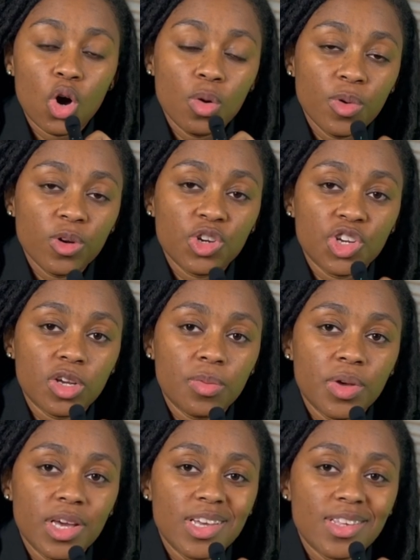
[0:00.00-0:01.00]

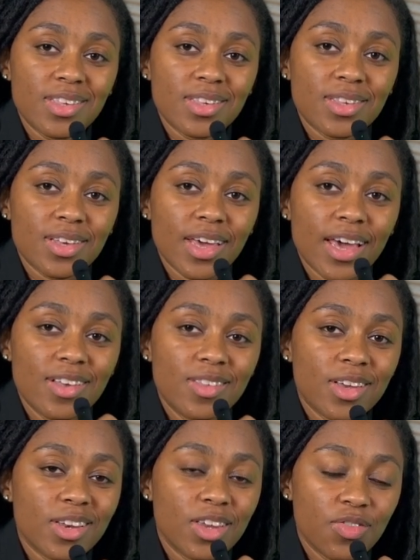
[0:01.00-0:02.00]
Homeownership is a
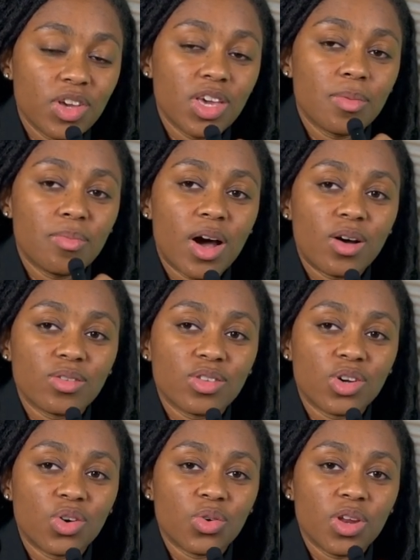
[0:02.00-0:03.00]
significant
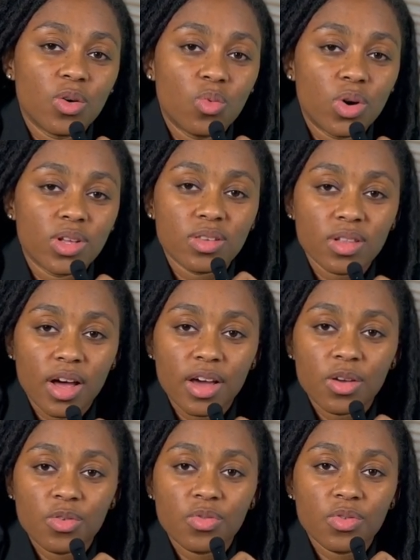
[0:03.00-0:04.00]
milestone in one's life,